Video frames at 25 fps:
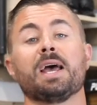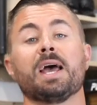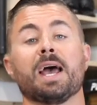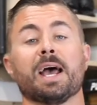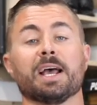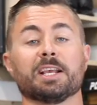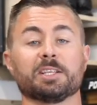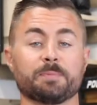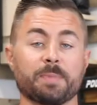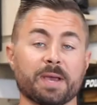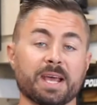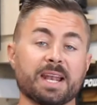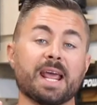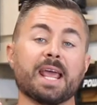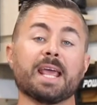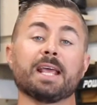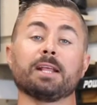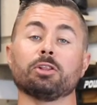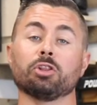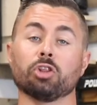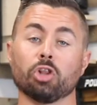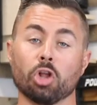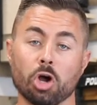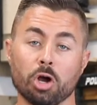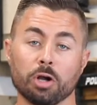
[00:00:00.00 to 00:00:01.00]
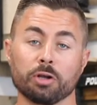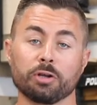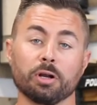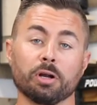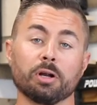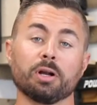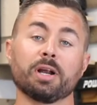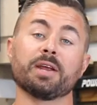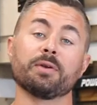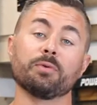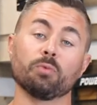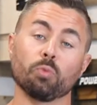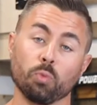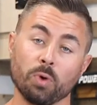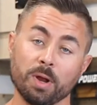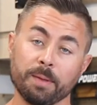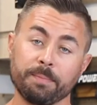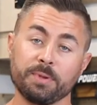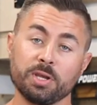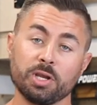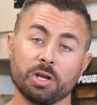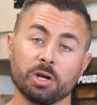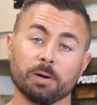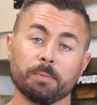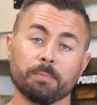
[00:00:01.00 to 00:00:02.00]
has been a longer and
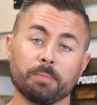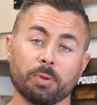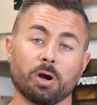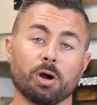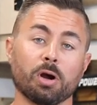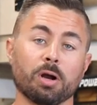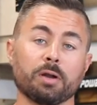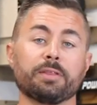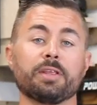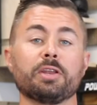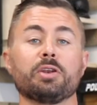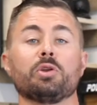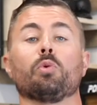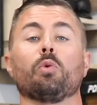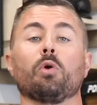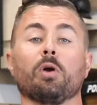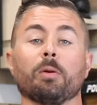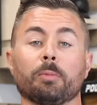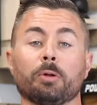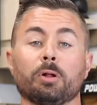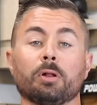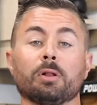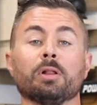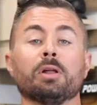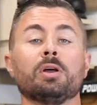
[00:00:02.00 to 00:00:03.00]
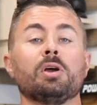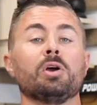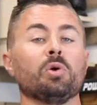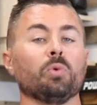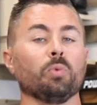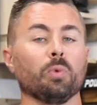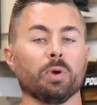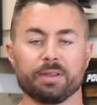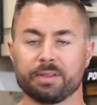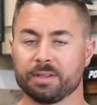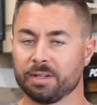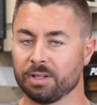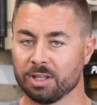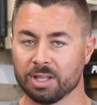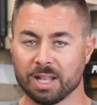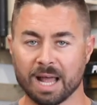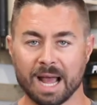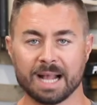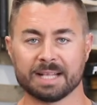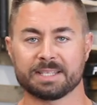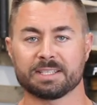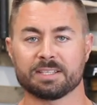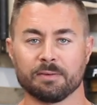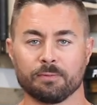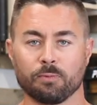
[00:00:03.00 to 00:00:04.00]
whippier bar than normal with
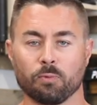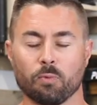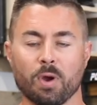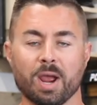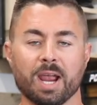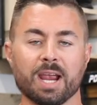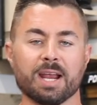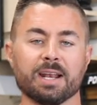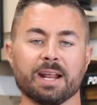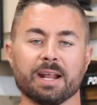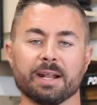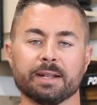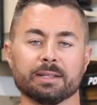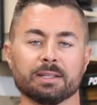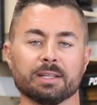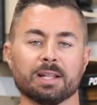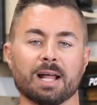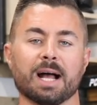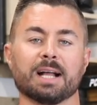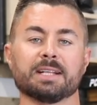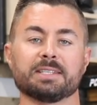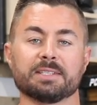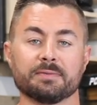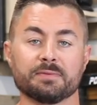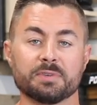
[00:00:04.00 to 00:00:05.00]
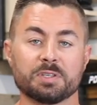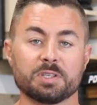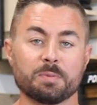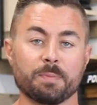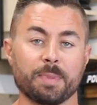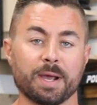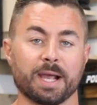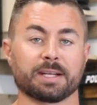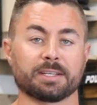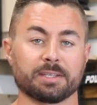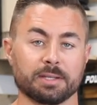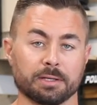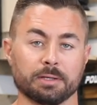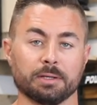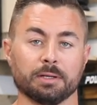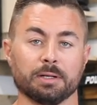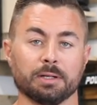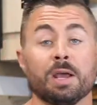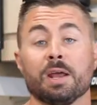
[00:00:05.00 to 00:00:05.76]
lots of weight and lots of spectacle.